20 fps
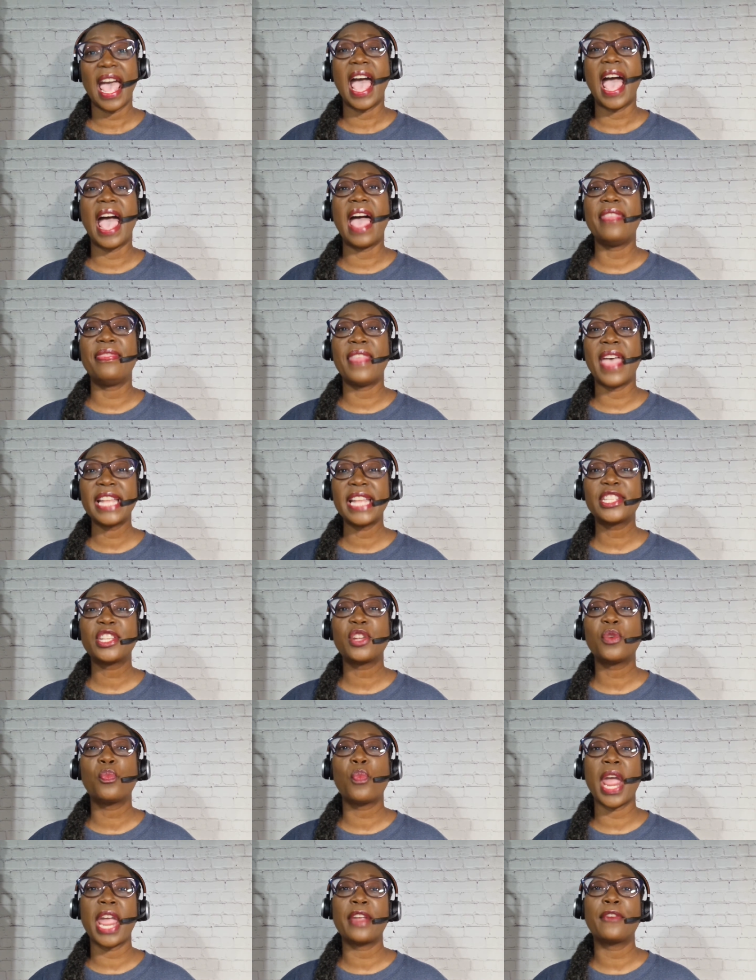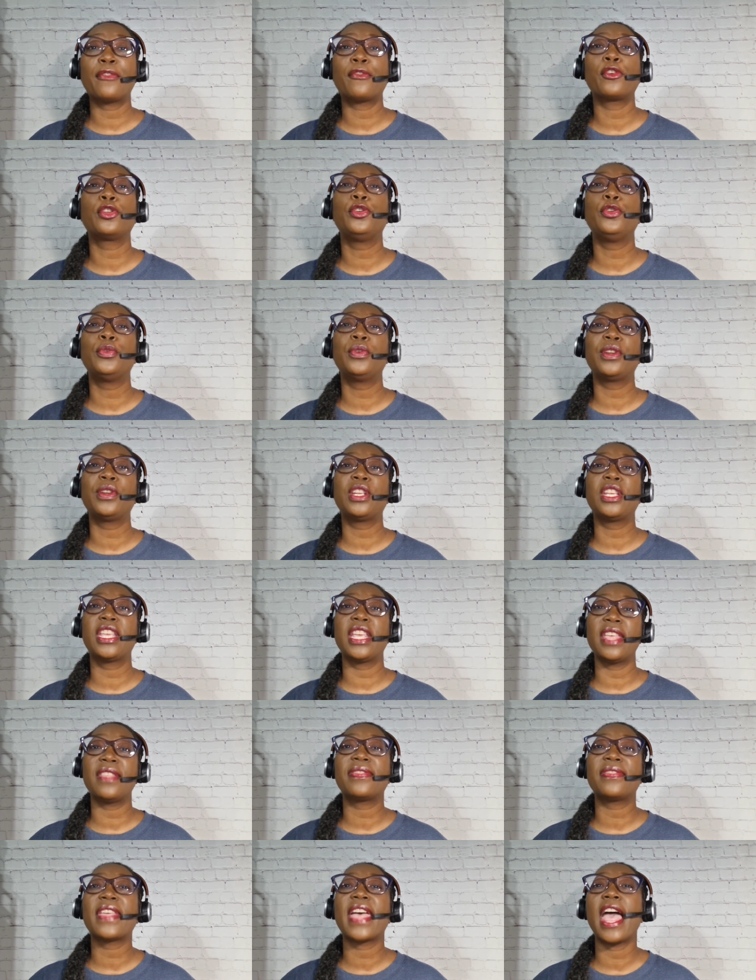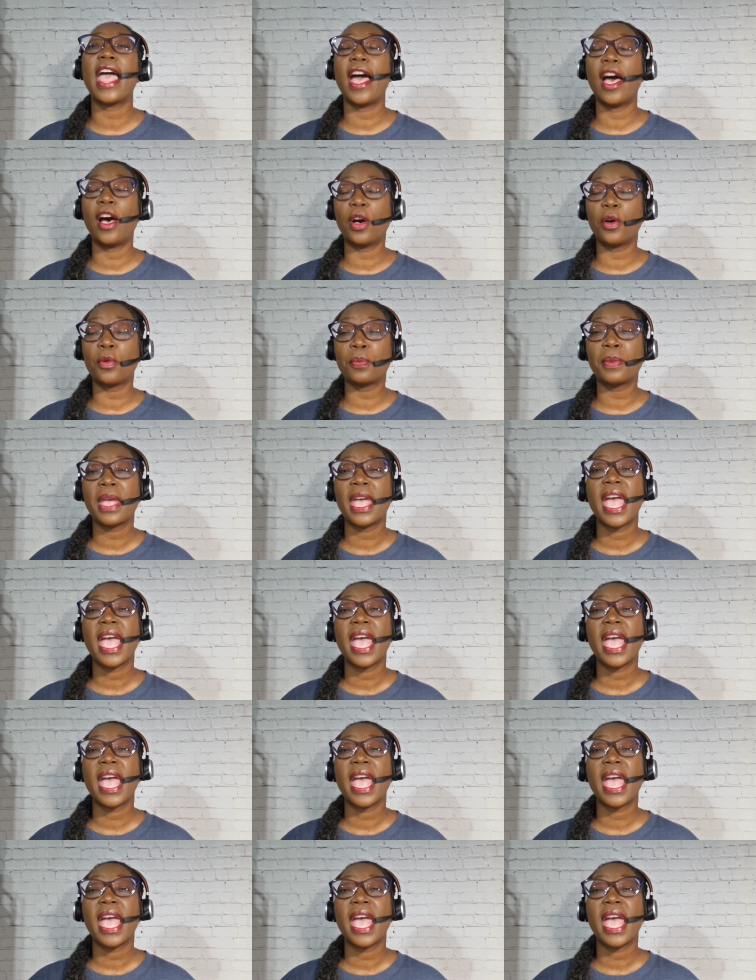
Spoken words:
And that's a way for you to get the help